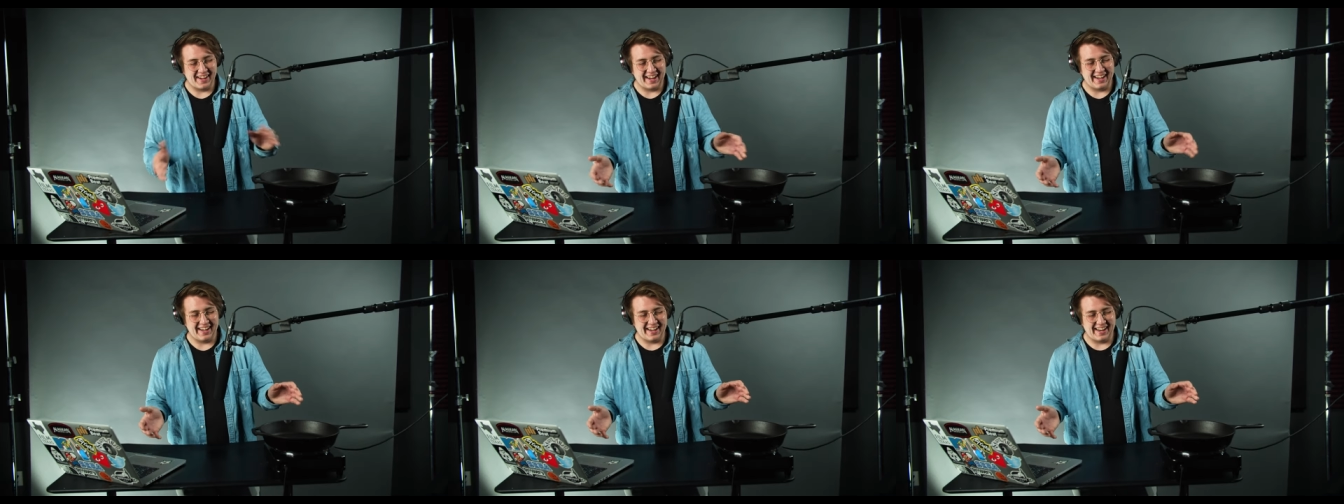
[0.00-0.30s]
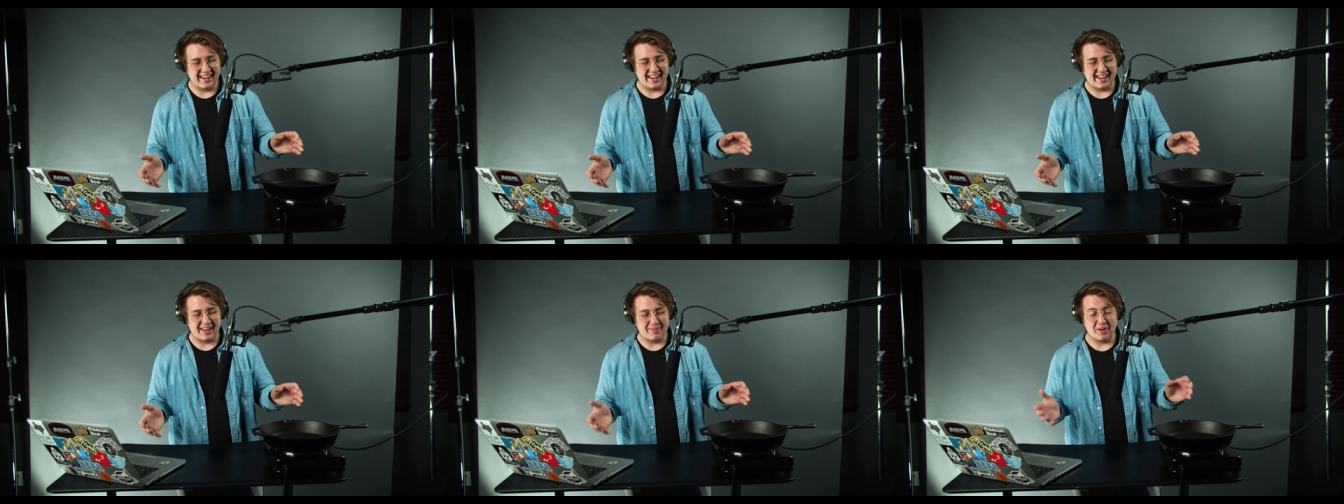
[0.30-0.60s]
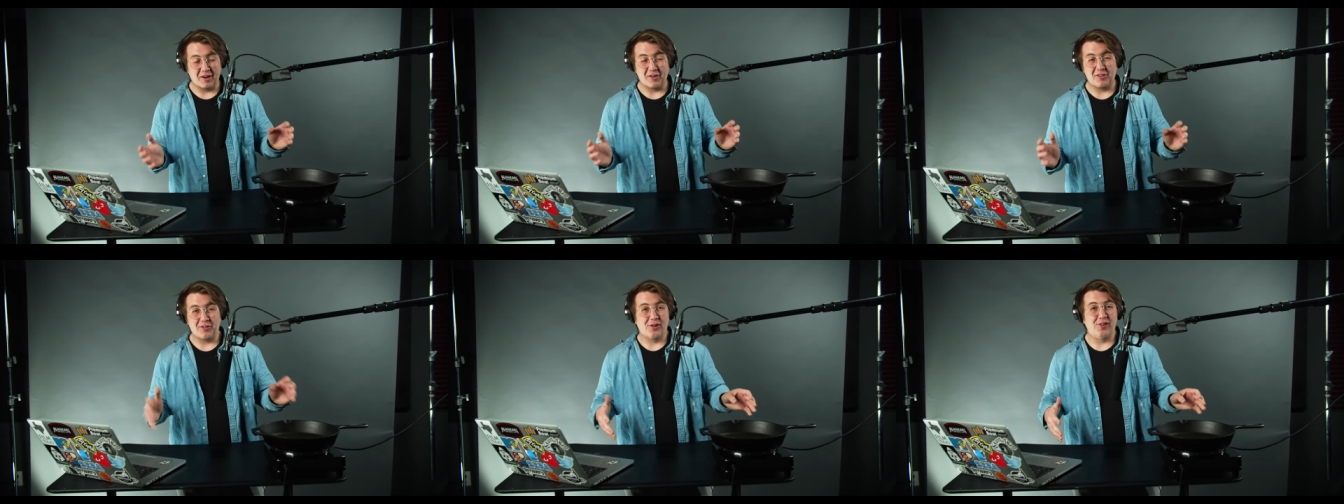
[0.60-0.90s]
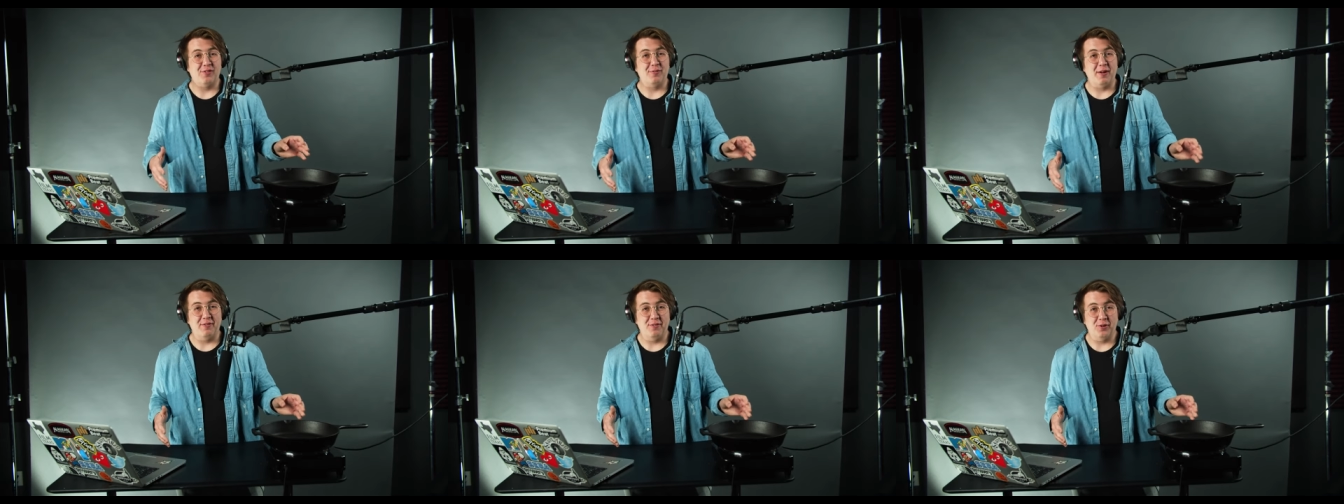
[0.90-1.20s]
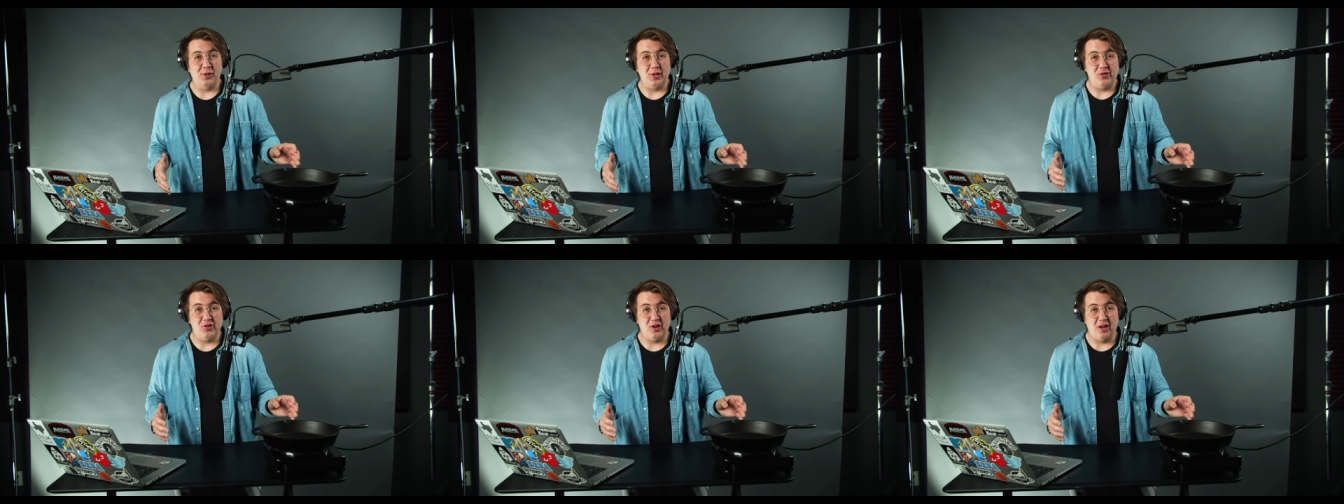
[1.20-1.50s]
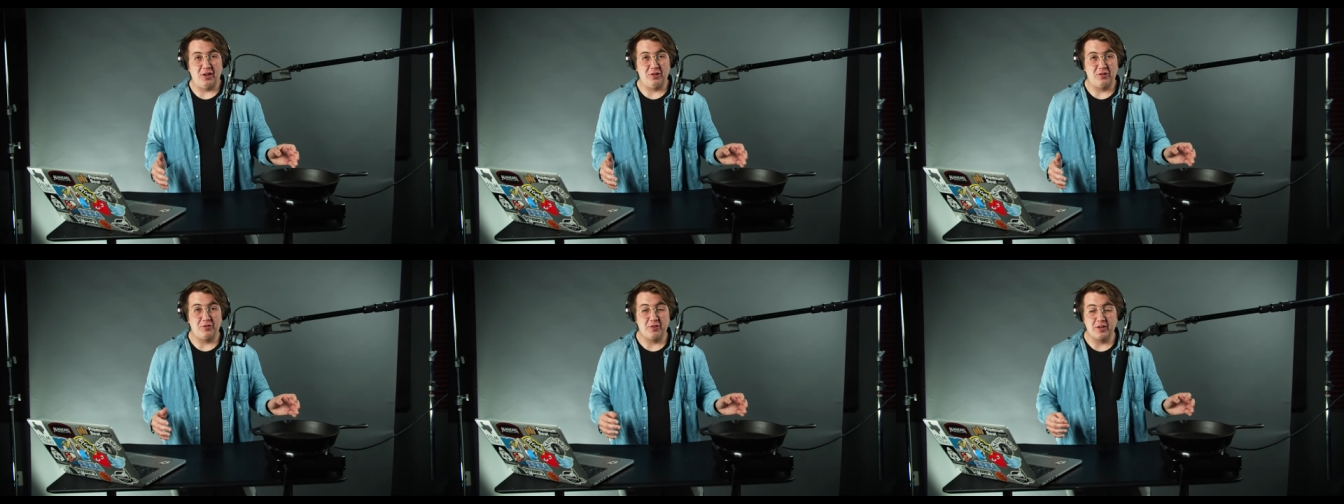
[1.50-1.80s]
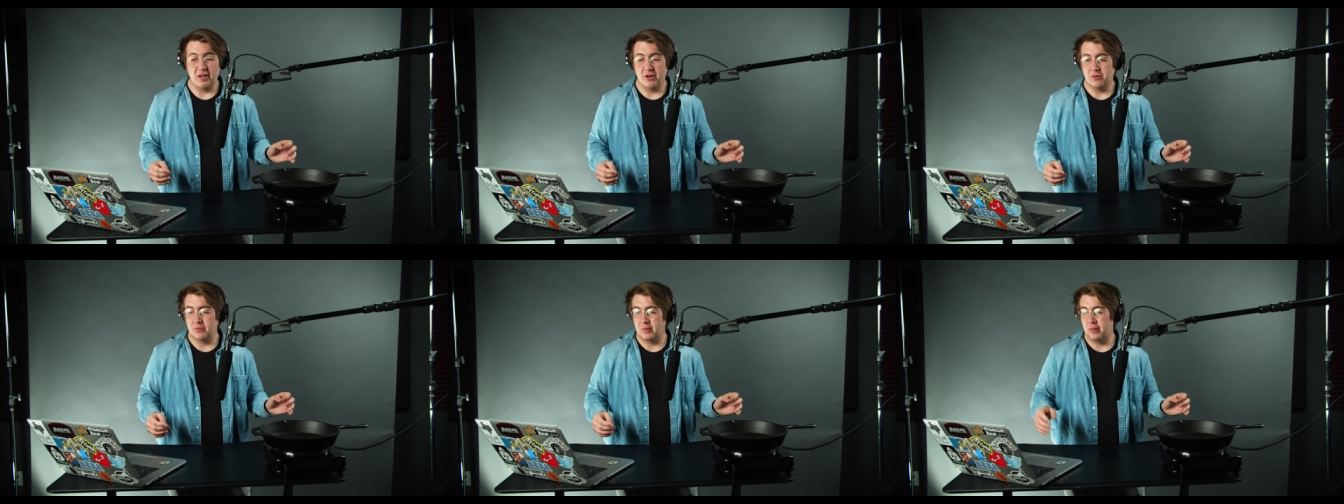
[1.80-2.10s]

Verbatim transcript: today uh, I'm going to start off my Foley Challenge video